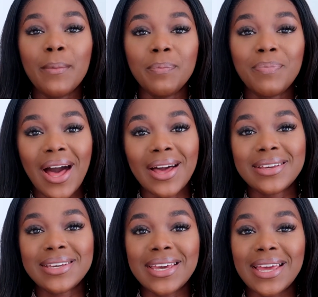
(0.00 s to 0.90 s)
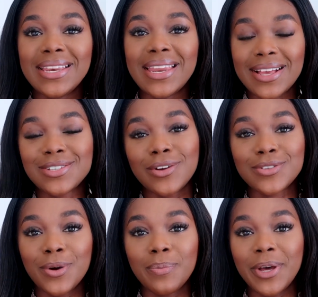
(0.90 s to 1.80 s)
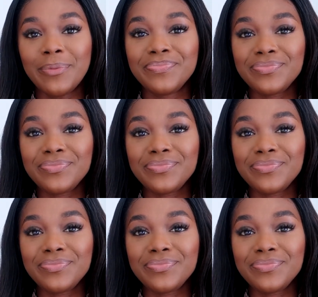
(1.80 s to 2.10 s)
be back next October.